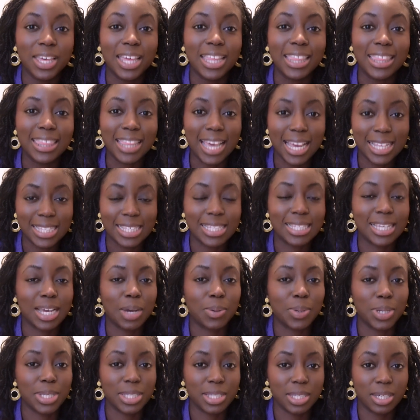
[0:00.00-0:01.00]
and that is
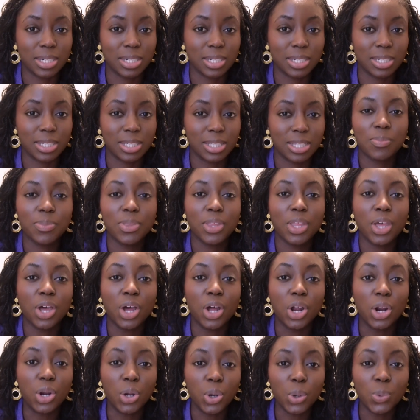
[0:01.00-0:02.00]
how I studied,
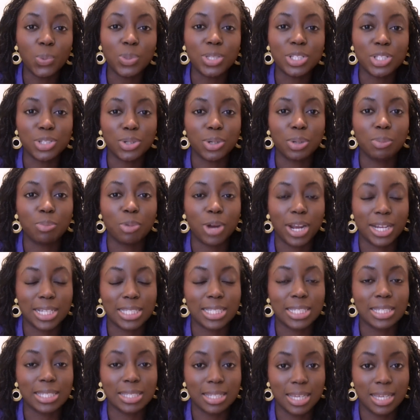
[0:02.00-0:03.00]
along with doing
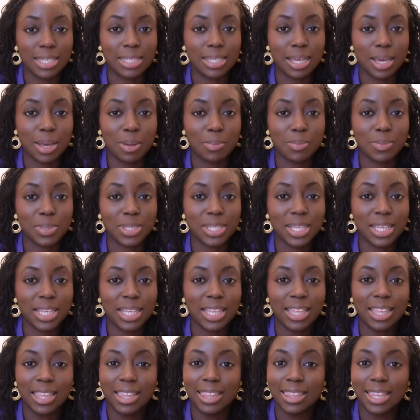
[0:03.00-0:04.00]
practice exams.
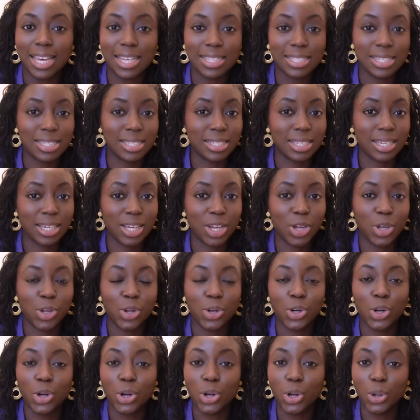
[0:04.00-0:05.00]
That is it.
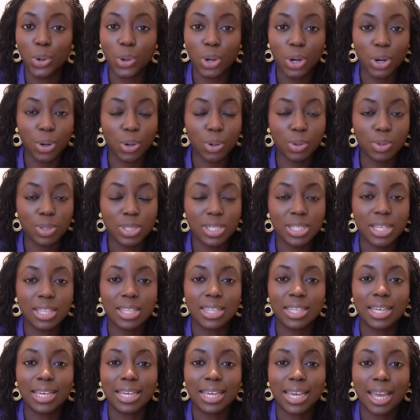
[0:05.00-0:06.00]
No notes,
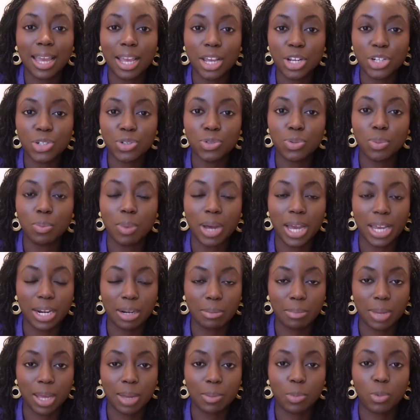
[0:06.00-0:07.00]
the occasional
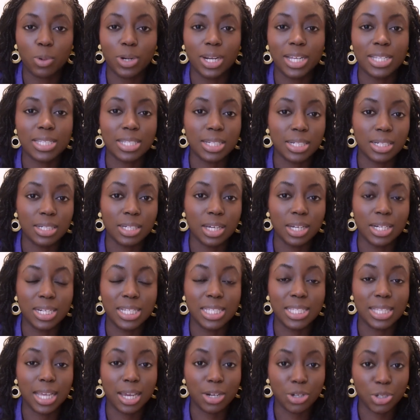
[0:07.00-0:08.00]
mind map when I didn't
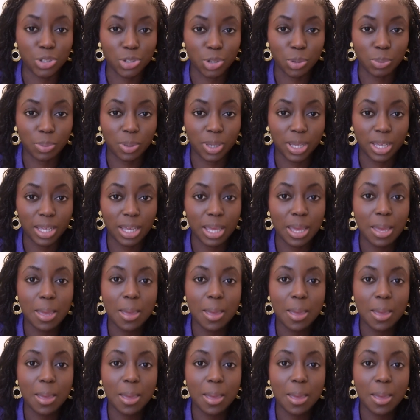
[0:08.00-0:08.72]
understand the topic,